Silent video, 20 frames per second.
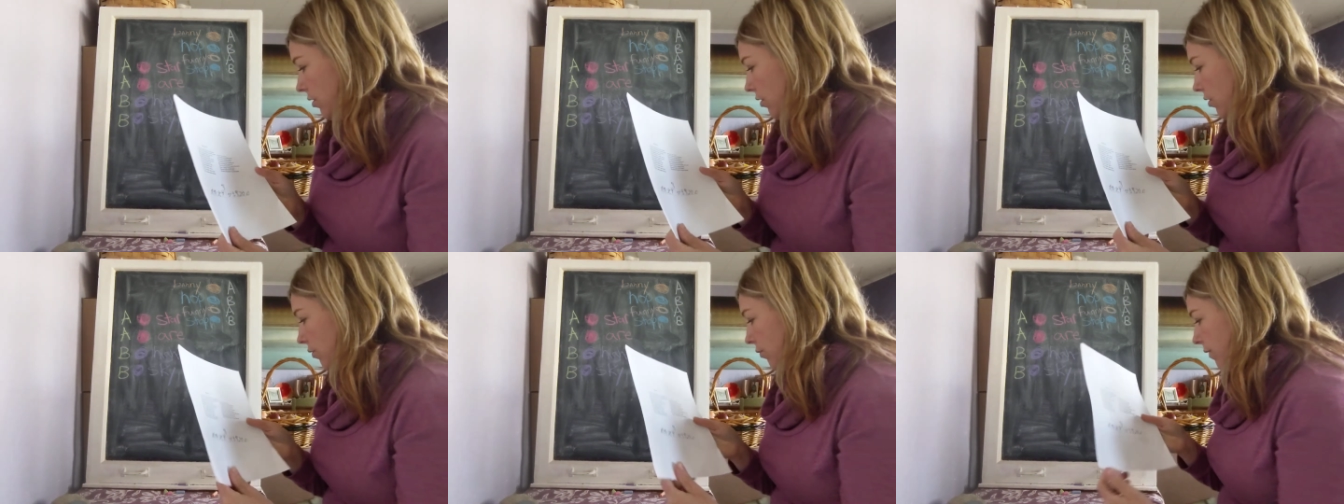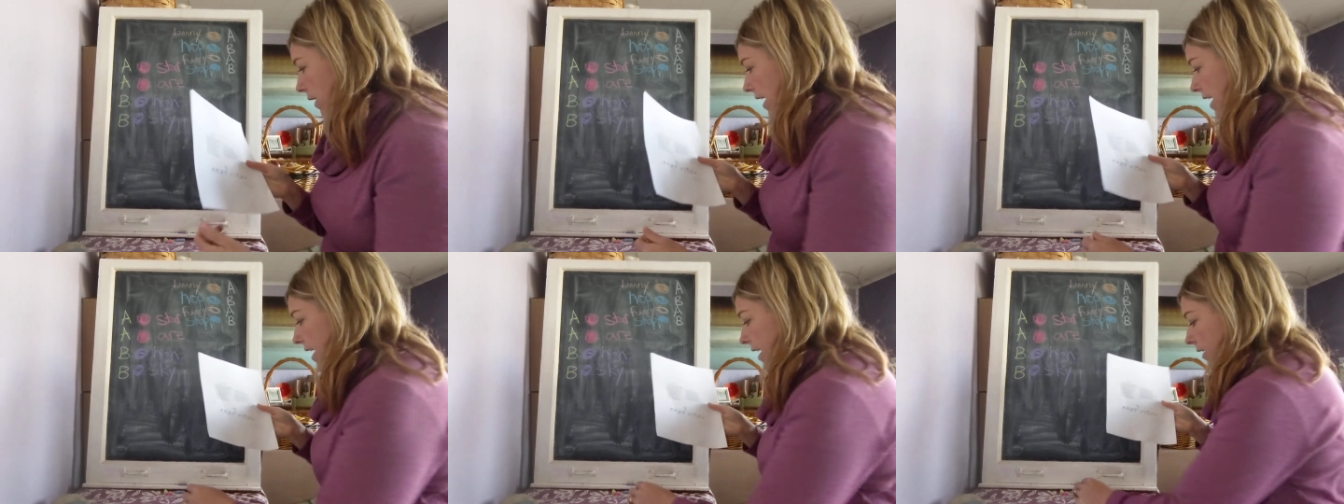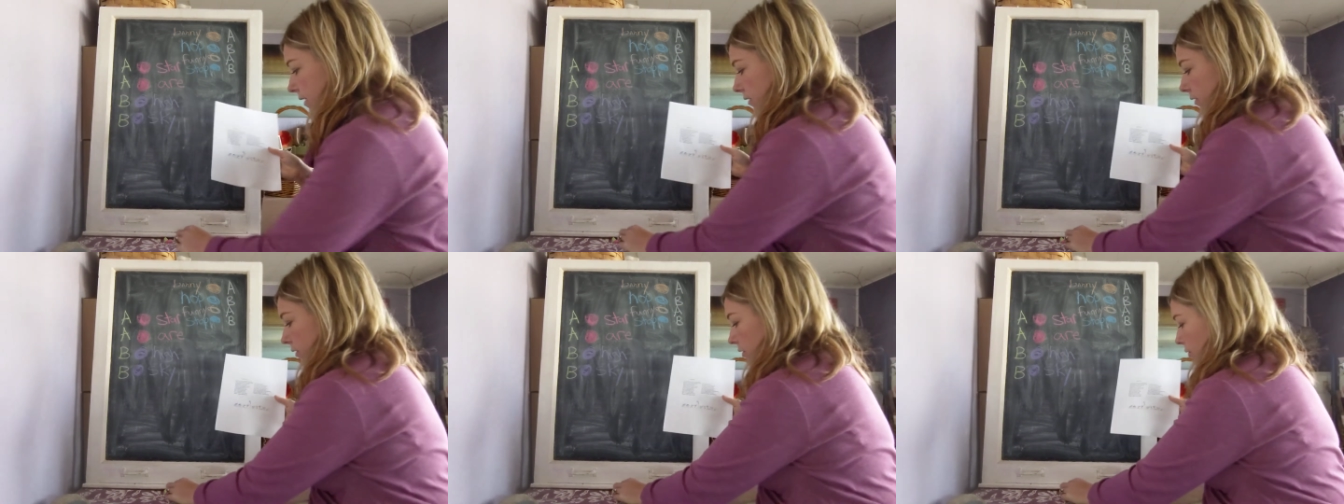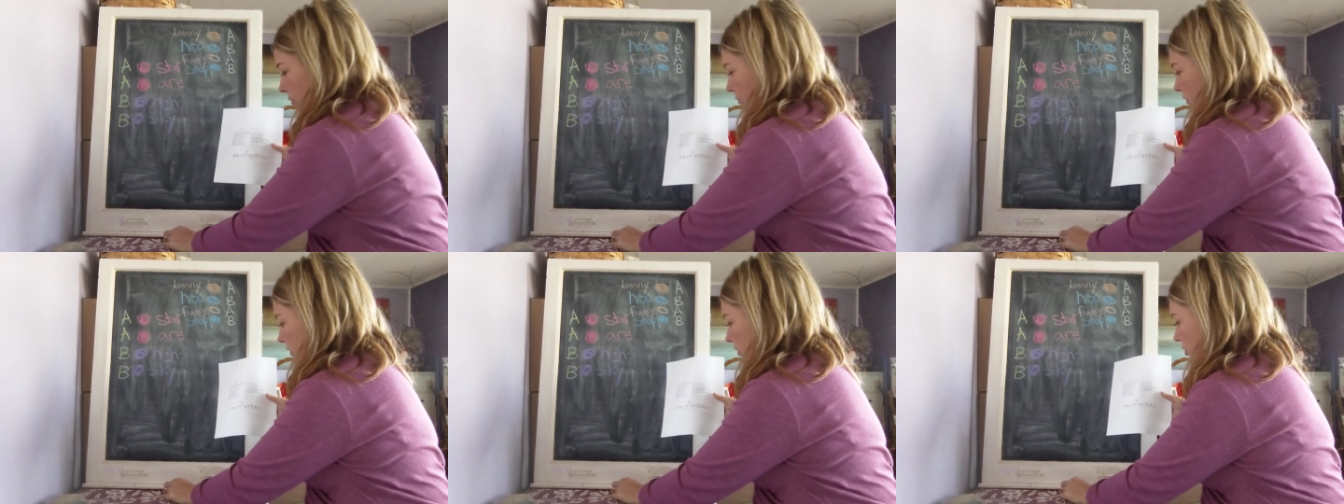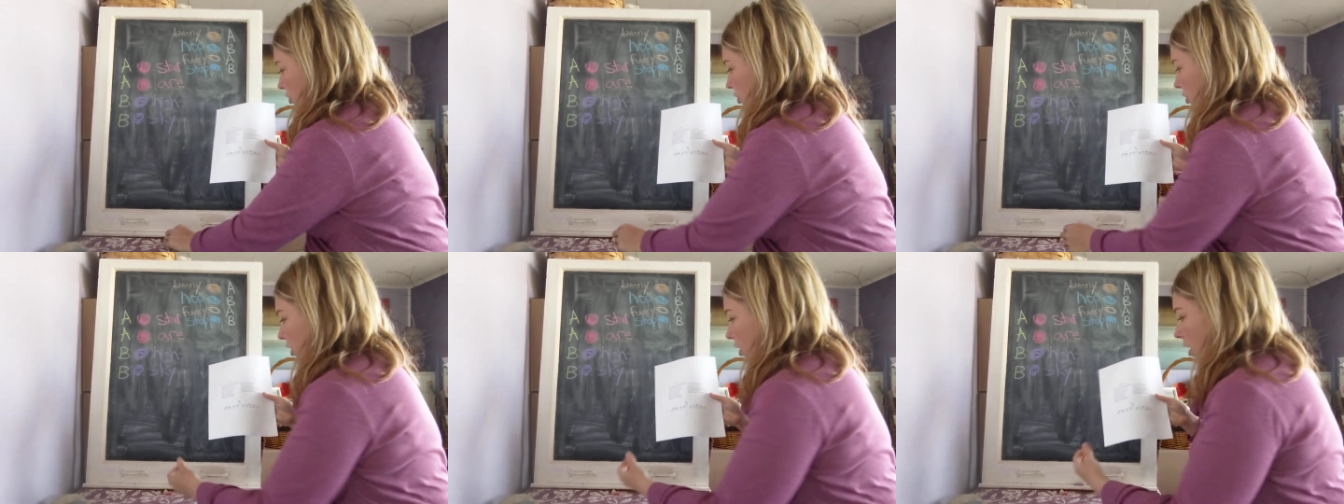crayons or
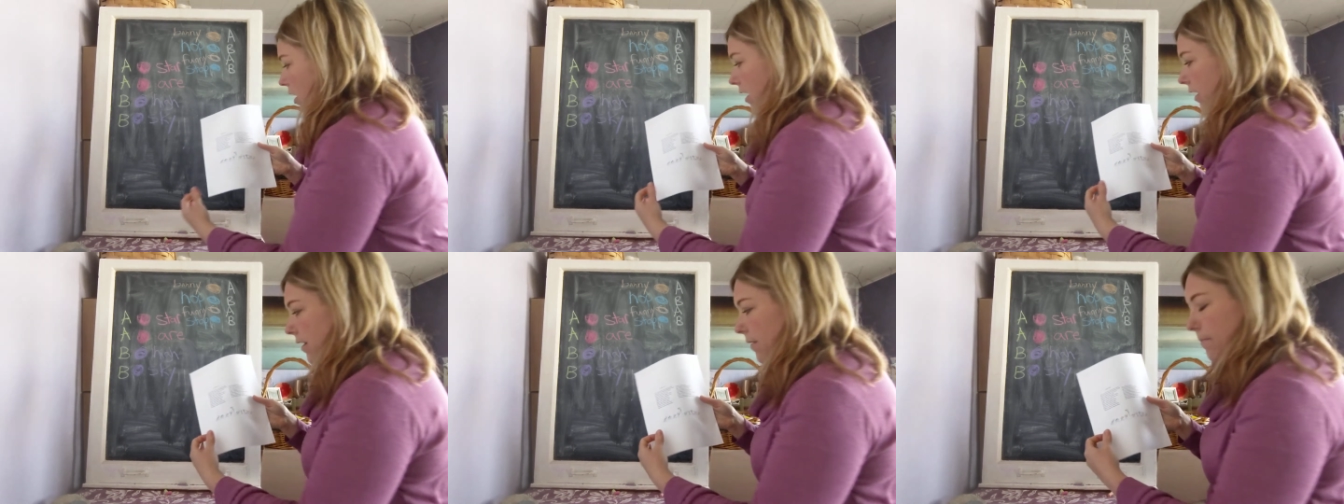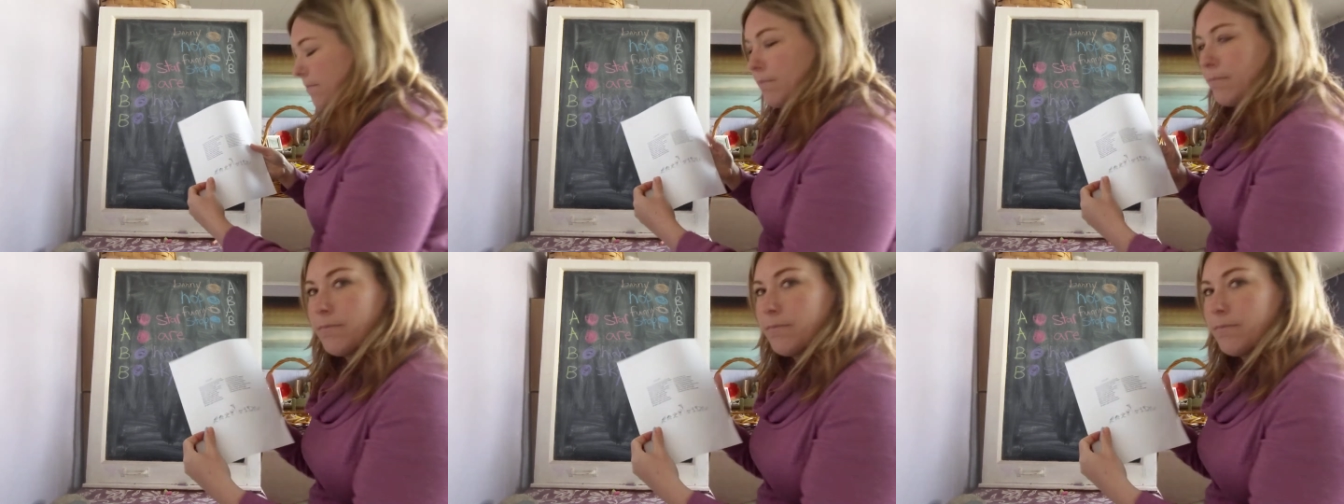chalk,